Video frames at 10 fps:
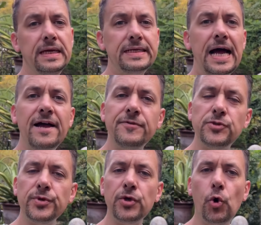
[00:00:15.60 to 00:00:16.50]
Now, I've been
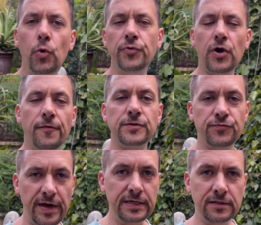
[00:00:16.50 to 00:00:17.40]
doing corporate office
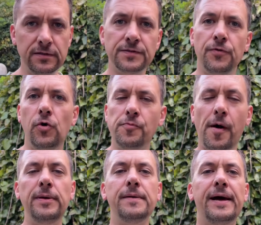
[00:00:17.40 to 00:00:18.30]
rentals for
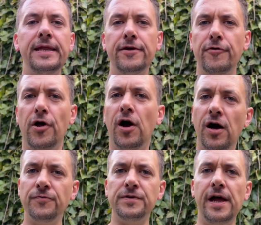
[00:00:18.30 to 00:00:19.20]
probably about 1.5
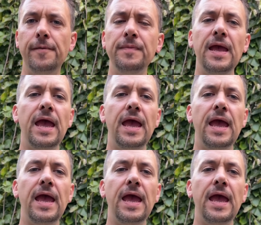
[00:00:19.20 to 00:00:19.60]
years now,